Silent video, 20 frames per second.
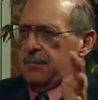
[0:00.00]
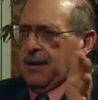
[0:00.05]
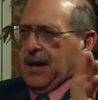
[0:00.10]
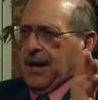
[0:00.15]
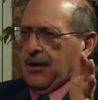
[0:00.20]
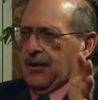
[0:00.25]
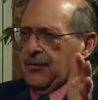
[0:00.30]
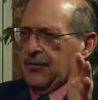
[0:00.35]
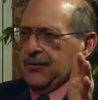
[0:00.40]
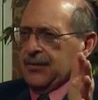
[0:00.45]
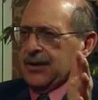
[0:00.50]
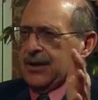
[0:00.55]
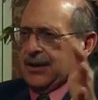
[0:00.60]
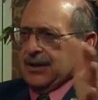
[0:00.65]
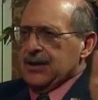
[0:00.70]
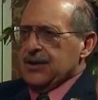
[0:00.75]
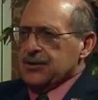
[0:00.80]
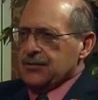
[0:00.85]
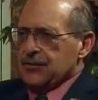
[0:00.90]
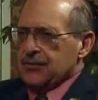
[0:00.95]
bottles to
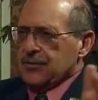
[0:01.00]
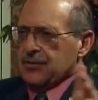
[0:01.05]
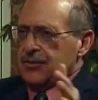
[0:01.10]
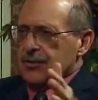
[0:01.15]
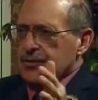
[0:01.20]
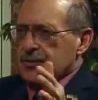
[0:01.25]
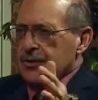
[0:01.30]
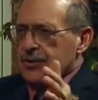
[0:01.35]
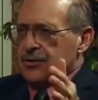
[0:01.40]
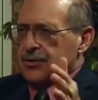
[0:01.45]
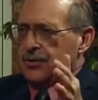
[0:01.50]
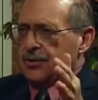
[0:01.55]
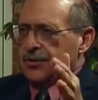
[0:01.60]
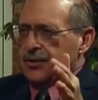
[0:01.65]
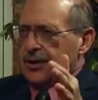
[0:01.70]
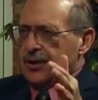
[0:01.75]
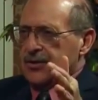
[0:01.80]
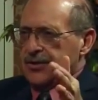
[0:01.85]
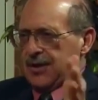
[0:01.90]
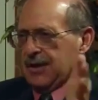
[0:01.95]
get each of your nutrients, you're
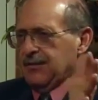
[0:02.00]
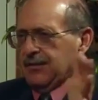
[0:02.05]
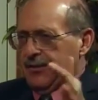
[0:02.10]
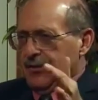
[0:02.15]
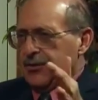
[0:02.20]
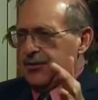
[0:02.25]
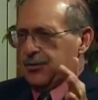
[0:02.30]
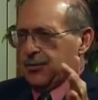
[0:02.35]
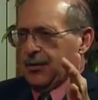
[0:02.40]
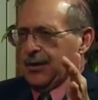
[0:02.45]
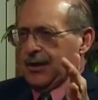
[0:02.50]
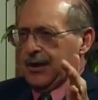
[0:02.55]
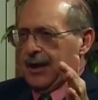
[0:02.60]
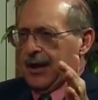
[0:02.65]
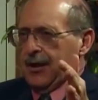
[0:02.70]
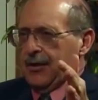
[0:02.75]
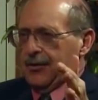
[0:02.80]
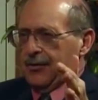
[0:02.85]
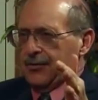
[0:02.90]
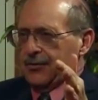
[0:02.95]
looking at
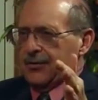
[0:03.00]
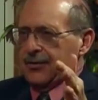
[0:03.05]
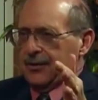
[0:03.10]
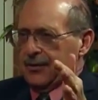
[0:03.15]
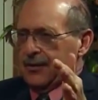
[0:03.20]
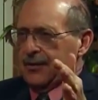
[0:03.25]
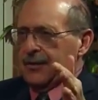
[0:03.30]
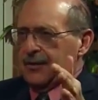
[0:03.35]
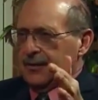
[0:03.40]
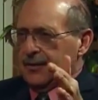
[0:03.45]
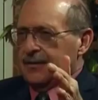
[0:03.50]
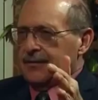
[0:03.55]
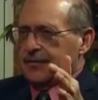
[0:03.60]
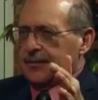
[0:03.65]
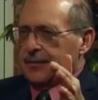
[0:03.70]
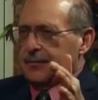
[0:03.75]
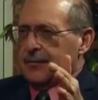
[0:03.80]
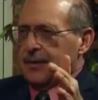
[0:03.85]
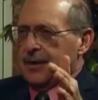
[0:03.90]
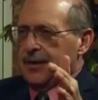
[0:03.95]
$720
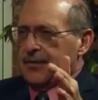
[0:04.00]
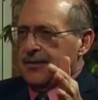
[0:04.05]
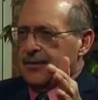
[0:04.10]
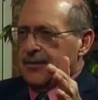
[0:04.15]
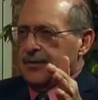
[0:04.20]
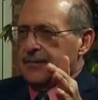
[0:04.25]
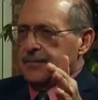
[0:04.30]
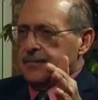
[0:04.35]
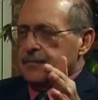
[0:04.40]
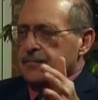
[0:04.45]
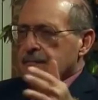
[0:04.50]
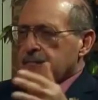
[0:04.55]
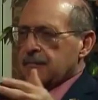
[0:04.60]
for a month.